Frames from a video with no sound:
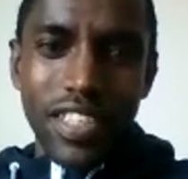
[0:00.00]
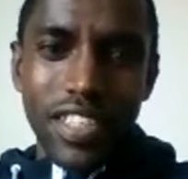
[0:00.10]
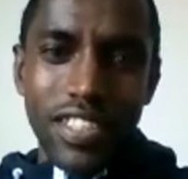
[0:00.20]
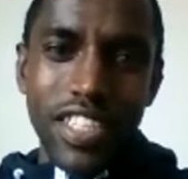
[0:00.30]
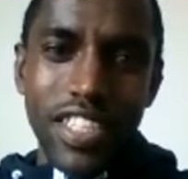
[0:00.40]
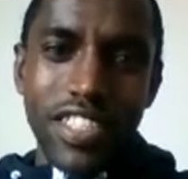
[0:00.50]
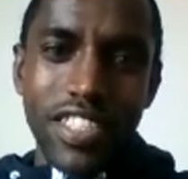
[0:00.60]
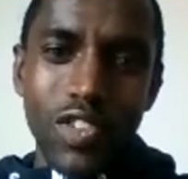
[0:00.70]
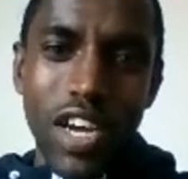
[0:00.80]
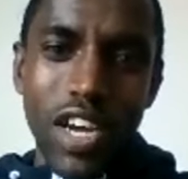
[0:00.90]
just in
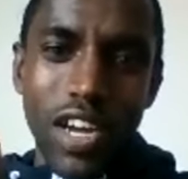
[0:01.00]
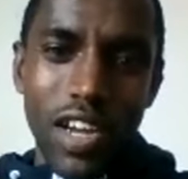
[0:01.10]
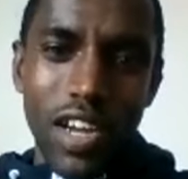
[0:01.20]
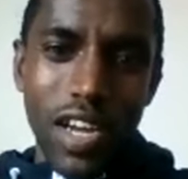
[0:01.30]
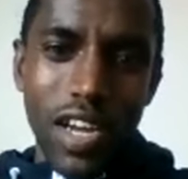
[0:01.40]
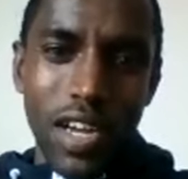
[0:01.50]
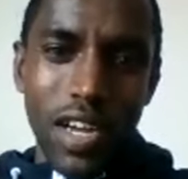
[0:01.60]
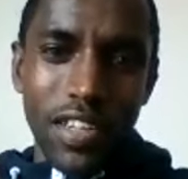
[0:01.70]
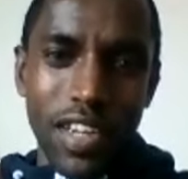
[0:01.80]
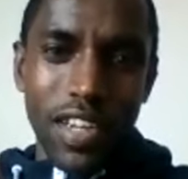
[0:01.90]
your
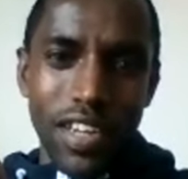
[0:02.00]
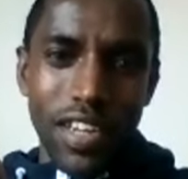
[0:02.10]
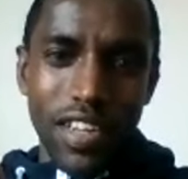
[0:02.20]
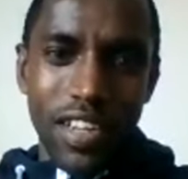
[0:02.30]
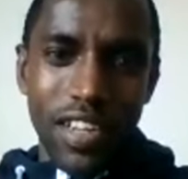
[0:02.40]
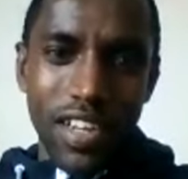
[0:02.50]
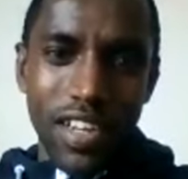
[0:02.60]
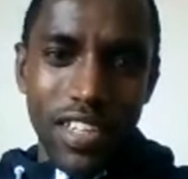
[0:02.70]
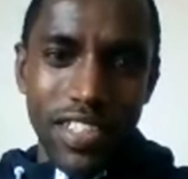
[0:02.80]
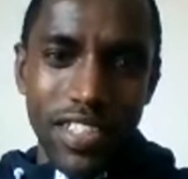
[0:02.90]

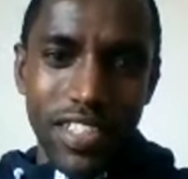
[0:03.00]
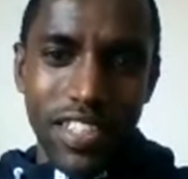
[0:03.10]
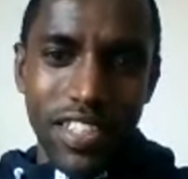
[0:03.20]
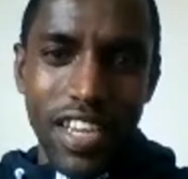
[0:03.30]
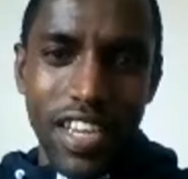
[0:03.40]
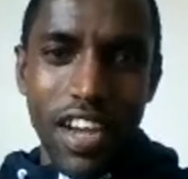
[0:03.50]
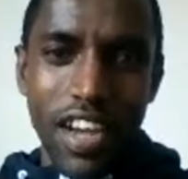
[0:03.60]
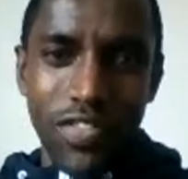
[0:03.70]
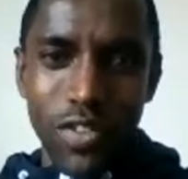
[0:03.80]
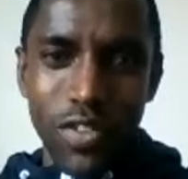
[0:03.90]
hand,
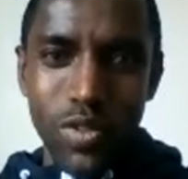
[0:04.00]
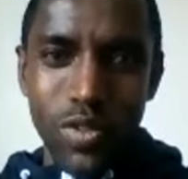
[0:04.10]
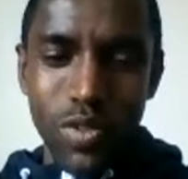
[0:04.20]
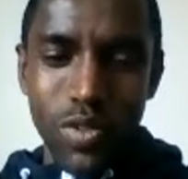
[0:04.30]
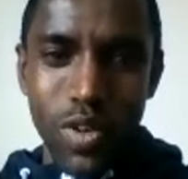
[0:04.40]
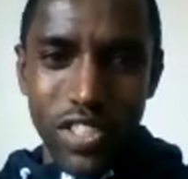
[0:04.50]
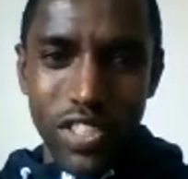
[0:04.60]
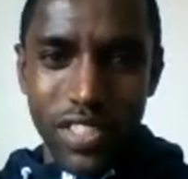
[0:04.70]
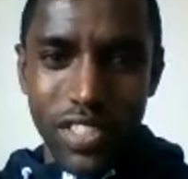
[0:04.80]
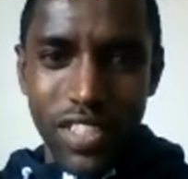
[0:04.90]
enough for you to wash
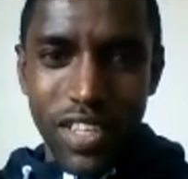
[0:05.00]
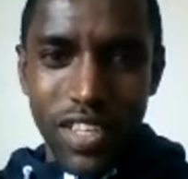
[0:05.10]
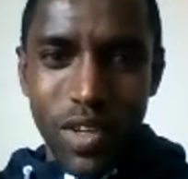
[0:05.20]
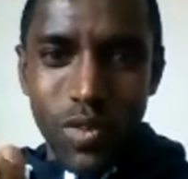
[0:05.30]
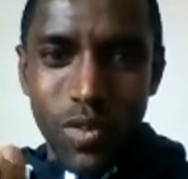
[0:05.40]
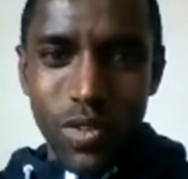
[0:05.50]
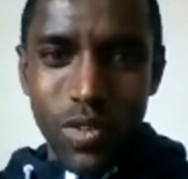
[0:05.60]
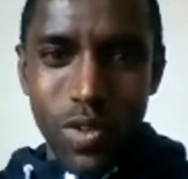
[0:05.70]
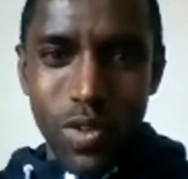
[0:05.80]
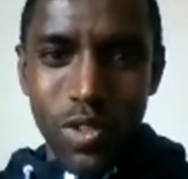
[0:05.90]
it. When you
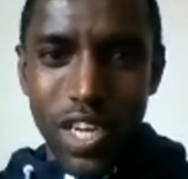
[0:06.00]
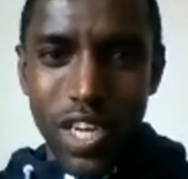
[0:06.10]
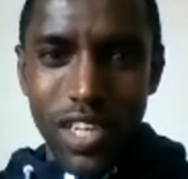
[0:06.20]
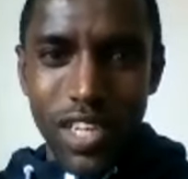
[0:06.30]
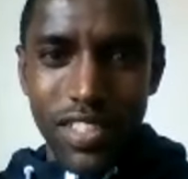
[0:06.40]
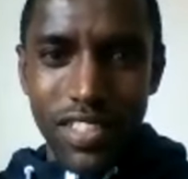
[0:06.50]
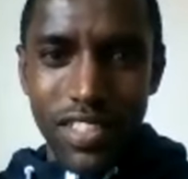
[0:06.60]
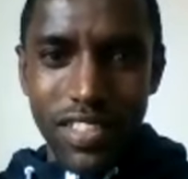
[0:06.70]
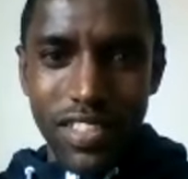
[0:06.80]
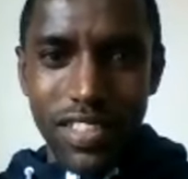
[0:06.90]
wash your hand,
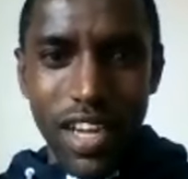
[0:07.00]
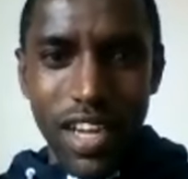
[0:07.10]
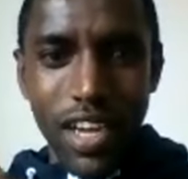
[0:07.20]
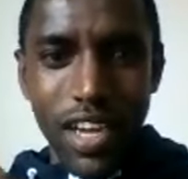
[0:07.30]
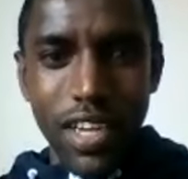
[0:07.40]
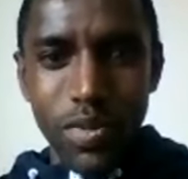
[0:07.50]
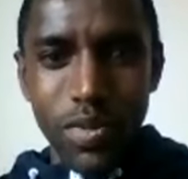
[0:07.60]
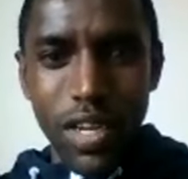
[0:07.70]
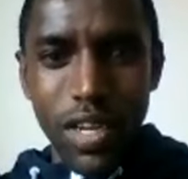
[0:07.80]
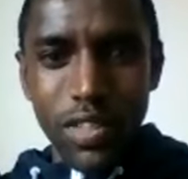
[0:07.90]
thank Allah
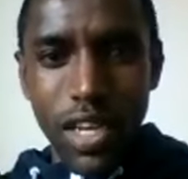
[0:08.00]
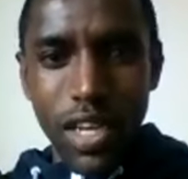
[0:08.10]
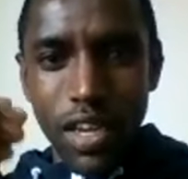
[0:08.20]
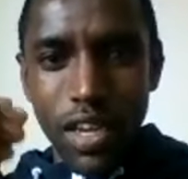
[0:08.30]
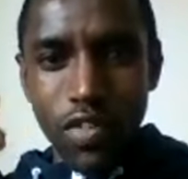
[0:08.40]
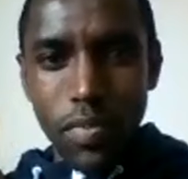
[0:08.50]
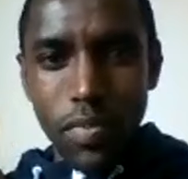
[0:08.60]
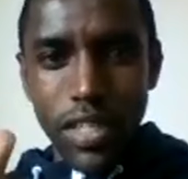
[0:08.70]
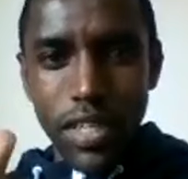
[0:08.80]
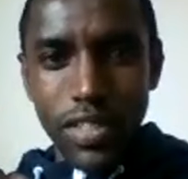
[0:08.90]
subhanahu wa ta'ala for
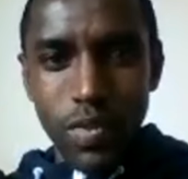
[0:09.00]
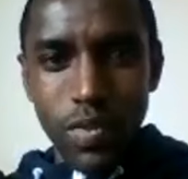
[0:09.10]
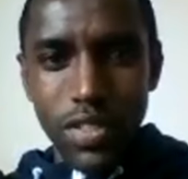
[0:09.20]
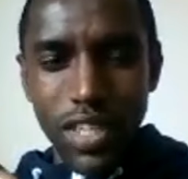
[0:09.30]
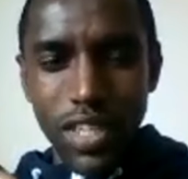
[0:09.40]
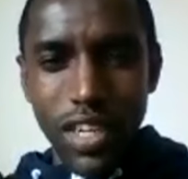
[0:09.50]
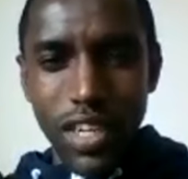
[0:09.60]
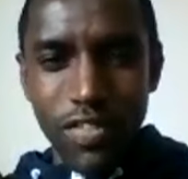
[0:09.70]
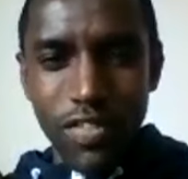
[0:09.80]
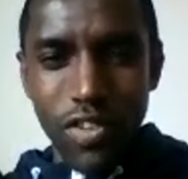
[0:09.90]
making the water
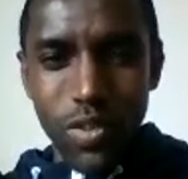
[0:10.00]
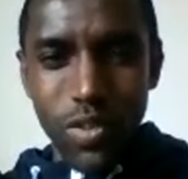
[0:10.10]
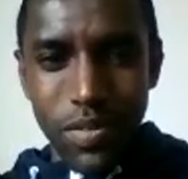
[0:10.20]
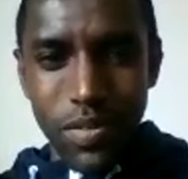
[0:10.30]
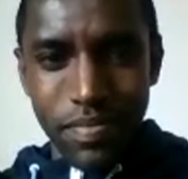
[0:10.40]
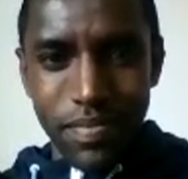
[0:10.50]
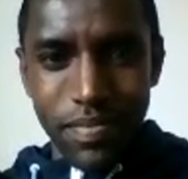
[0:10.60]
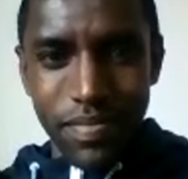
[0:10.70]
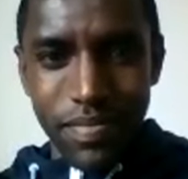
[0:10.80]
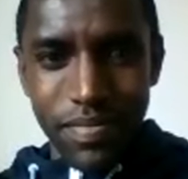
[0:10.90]
clean for you
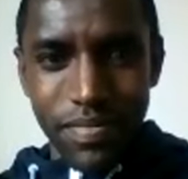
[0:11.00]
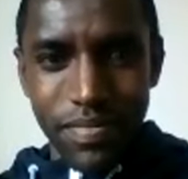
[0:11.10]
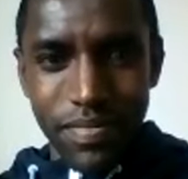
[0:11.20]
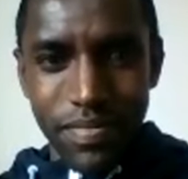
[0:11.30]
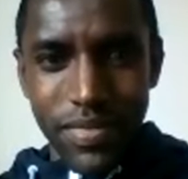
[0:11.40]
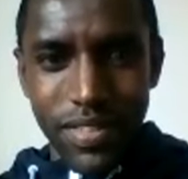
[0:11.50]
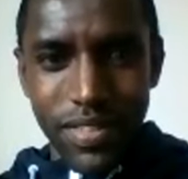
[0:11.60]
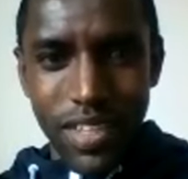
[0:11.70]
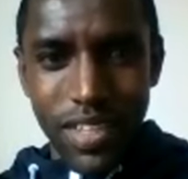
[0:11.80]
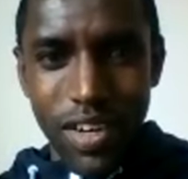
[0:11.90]

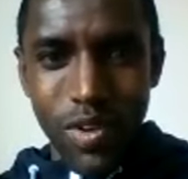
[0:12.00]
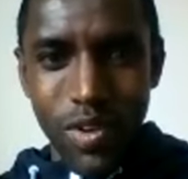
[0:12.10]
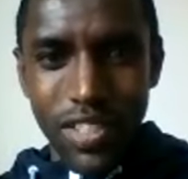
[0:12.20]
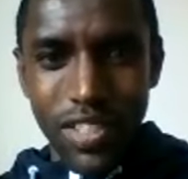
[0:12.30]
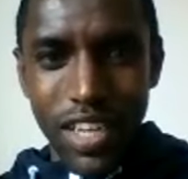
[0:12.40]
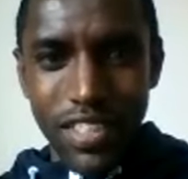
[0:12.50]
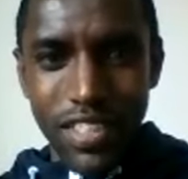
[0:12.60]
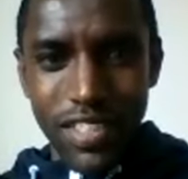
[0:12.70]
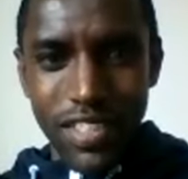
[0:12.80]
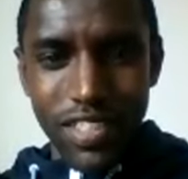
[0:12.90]
and not
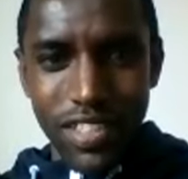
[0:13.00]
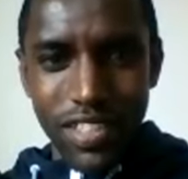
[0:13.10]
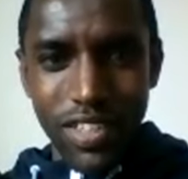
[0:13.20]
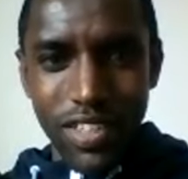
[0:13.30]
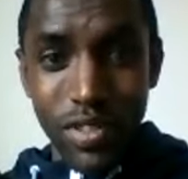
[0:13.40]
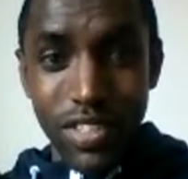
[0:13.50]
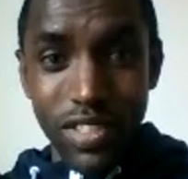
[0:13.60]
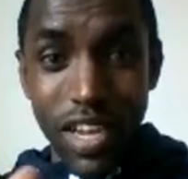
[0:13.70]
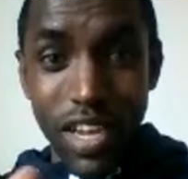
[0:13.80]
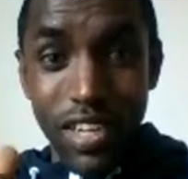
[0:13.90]
najis, not
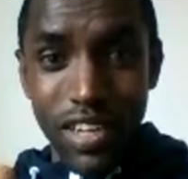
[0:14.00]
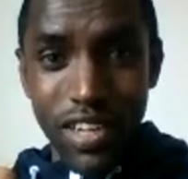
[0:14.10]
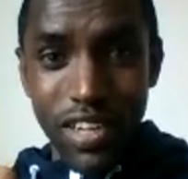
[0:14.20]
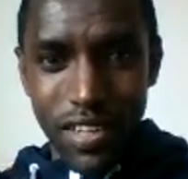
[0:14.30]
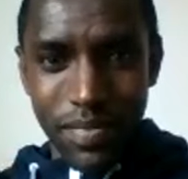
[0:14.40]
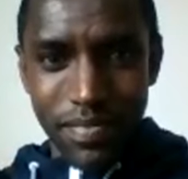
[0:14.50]
unclean.